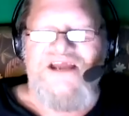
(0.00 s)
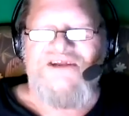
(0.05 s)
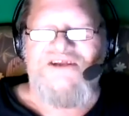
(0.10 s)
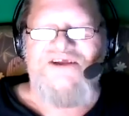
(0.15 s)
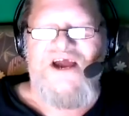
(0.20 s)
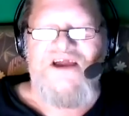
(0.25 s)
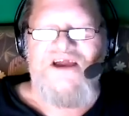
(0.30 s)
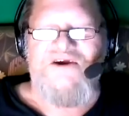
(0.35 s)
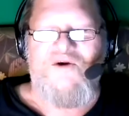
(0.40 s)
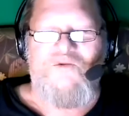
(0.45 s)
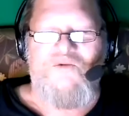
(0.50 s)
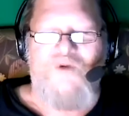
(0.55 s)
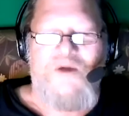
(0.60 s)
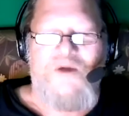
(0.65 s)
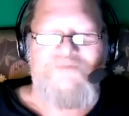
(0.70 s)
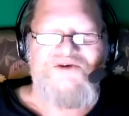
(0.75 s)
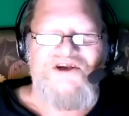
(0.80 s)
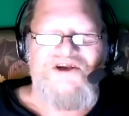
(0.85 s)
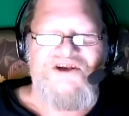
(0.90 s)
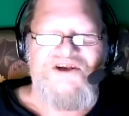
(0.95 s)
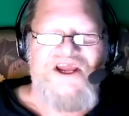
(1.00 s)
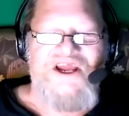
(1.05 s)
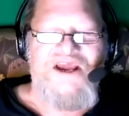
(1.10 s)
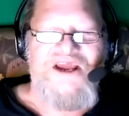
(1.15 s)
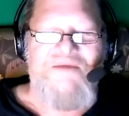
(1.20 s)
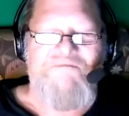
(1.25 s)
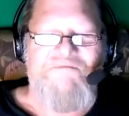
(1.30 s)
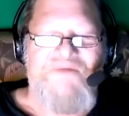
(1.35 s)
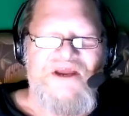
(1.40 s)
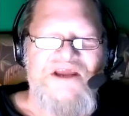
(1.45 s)
anti-corruption
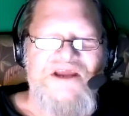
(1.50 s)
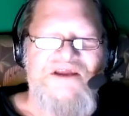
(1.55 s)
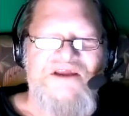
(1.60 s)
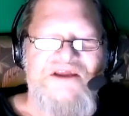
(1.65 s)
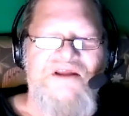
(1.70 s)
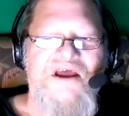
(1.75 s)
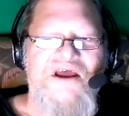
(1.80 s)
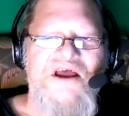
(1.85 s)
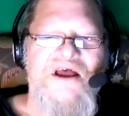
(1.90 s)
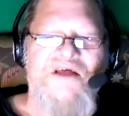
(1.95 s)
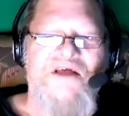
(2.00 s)
campaign